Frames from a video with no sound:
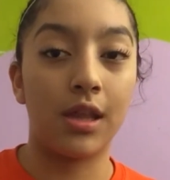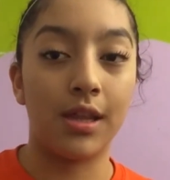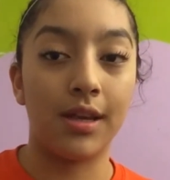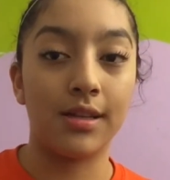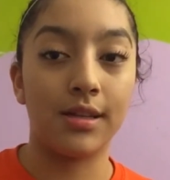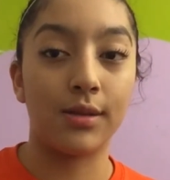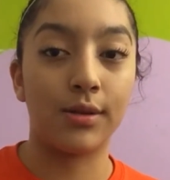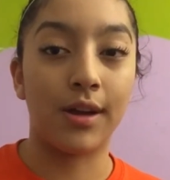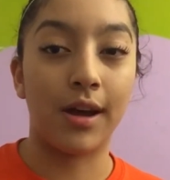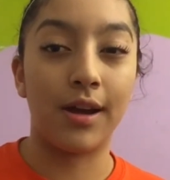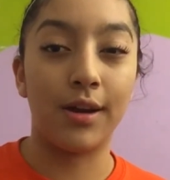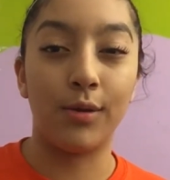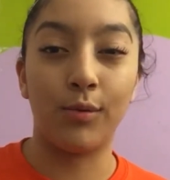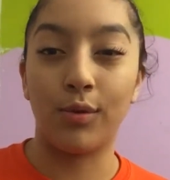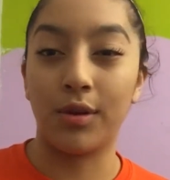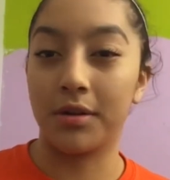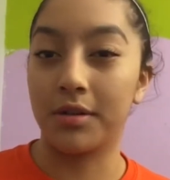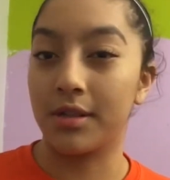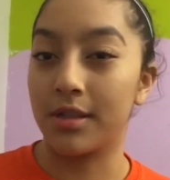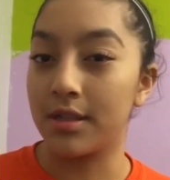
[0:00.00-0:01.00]
this kind of
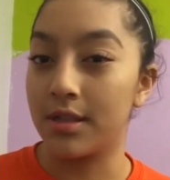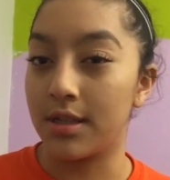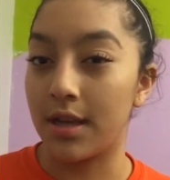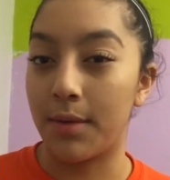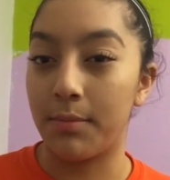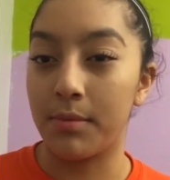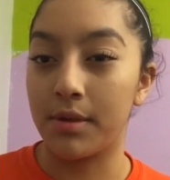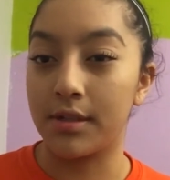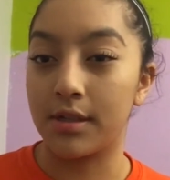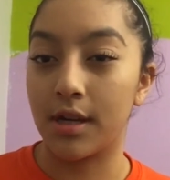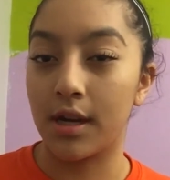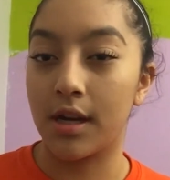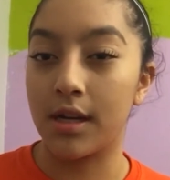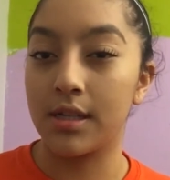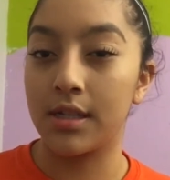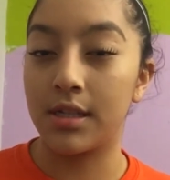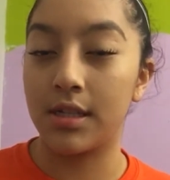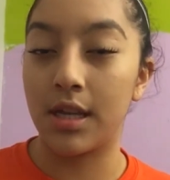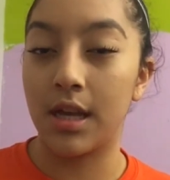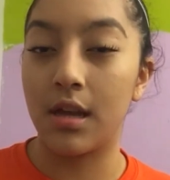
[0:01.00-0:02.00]
works the same as their
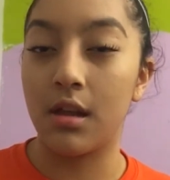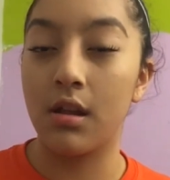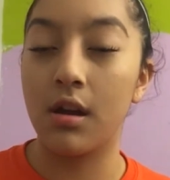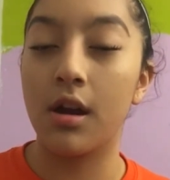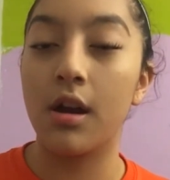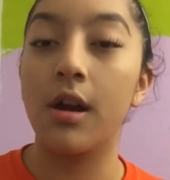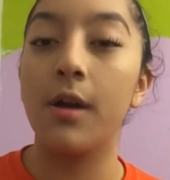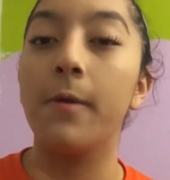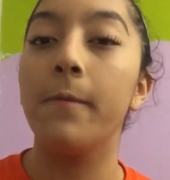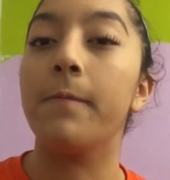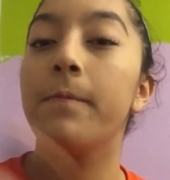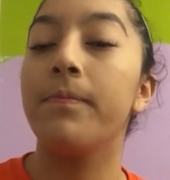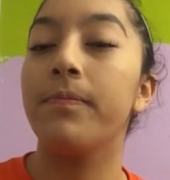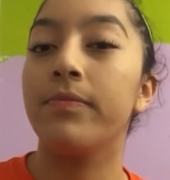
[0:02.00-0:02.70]
concealer